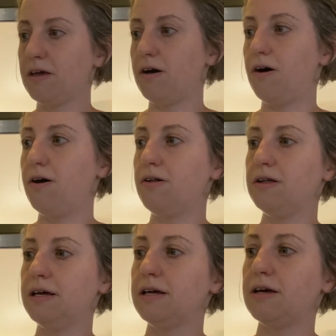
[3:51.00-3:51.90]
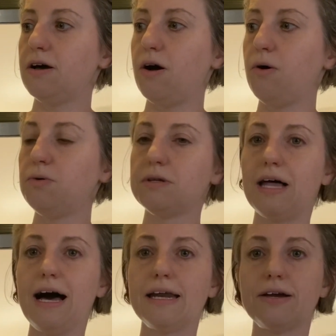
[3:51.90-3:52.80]
All old
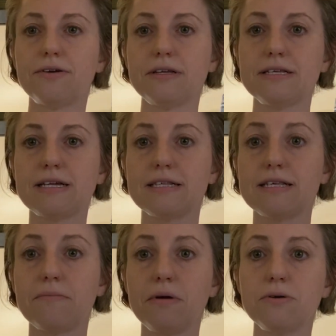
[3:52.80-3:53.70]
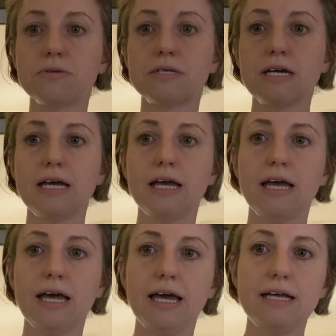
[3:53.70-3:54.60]
lighting, or at least I'd say most,
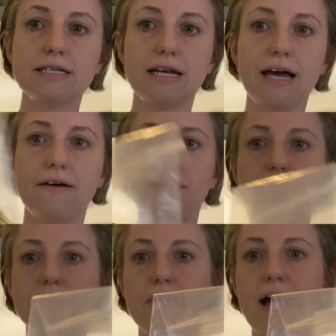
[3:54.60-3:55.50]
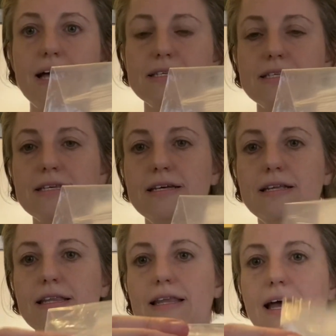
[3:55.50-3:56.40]
is going to have these brass
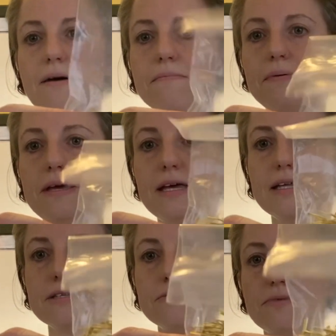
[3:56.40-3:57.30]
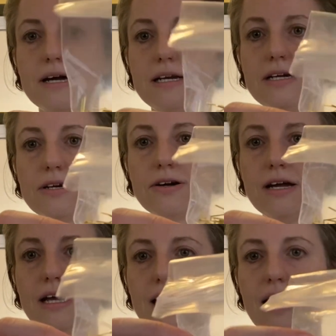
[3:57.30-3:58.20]
lamp pins right here.
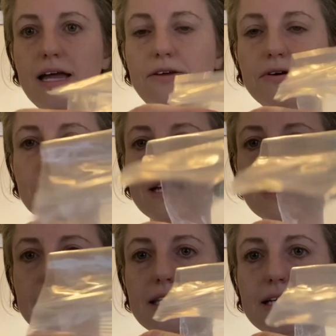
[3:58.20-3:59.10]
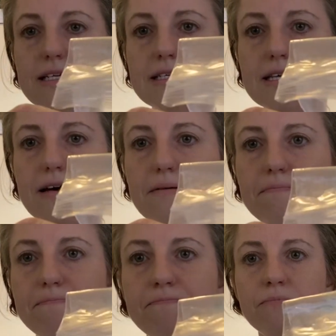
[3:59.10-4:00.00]
And you can get these,
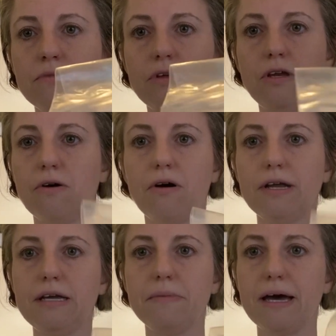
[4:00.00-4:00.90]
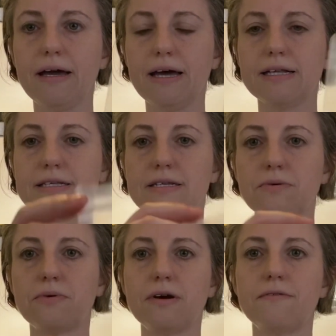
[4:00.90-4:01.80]
on eBay, Etsy,
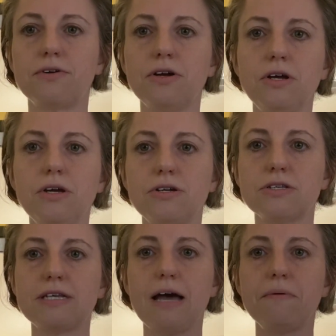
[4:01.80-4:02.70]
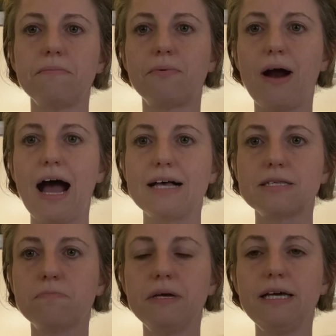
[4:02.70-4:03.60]
wherever. Just type in
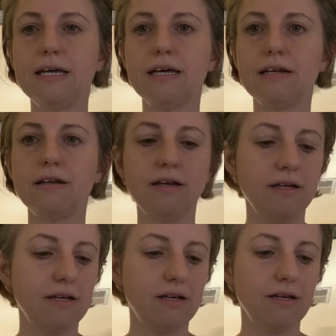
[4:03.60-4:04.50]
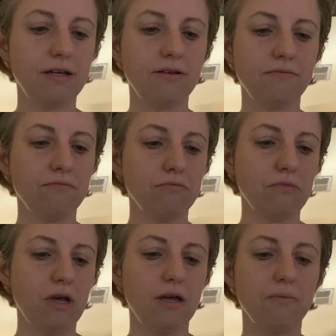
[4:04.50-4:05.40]
brass pin,
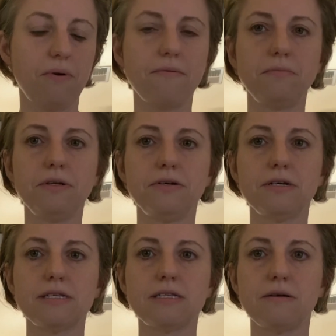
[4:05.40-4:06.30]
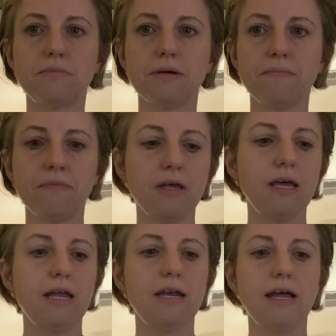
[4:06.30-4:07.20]
and probably you'll get something.
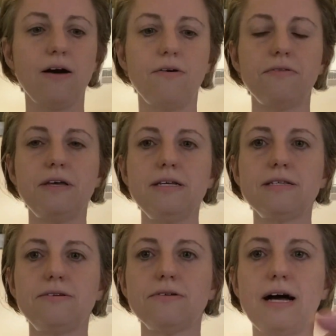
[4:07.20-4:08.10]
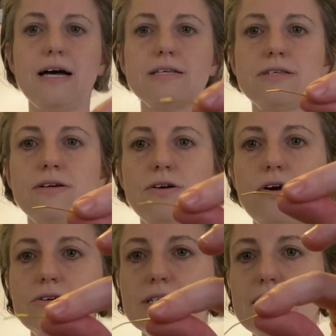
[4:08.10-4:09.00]
Now, these little guys
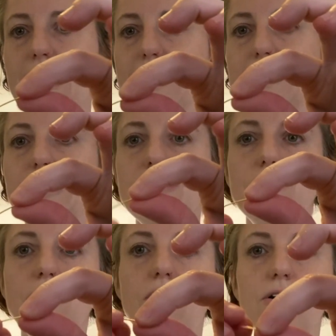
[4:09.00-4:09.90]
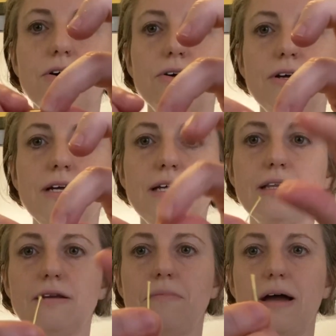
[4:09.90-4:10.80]
are slightly longer
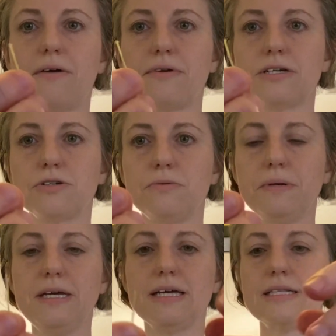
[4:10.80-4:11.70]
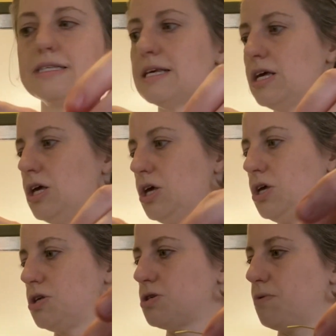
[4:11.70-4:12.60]
than my original pins.
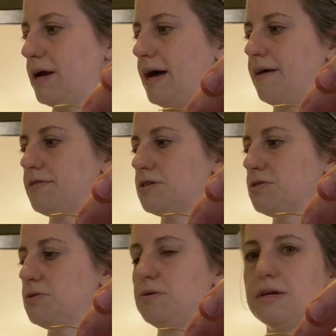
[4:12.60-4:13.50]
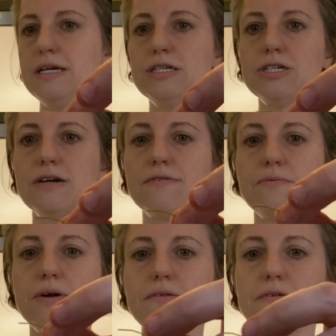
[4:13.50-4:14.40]
So what I have to do on each and every
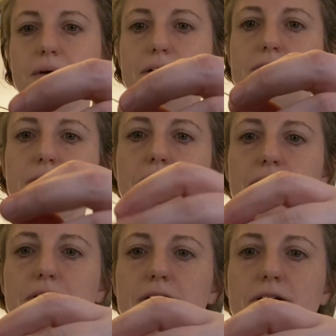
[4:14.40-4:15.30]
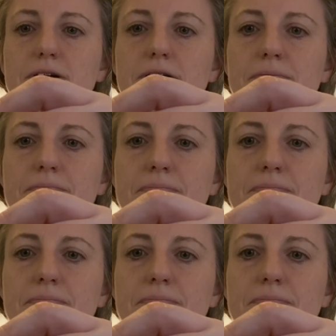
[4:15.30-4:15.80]
one of them, I have to come over here